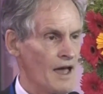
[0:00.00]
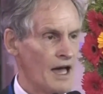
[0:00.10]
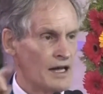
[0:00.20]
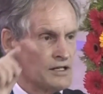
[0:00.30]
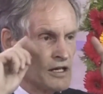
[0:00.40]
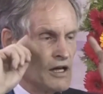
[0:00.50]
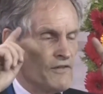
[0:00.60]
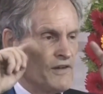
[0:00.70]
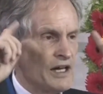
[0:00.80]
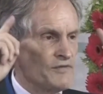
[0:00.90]
And
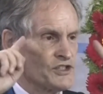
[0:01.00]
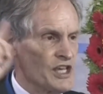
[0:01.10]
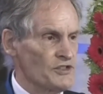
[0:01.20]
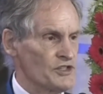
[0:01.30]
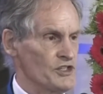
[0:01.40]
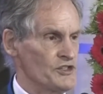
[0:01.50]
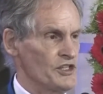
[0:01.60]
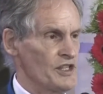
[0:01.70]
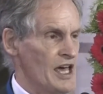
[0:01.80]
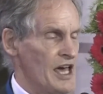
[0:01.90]
5 senses
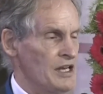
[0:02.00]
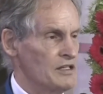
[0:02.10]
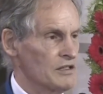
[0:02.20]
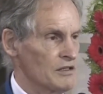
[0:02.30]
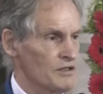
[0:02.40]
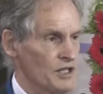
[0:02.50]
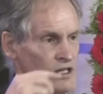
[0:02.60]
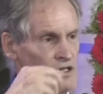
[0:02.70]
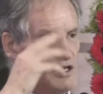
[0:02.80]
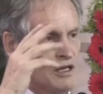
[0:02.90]
in the head and the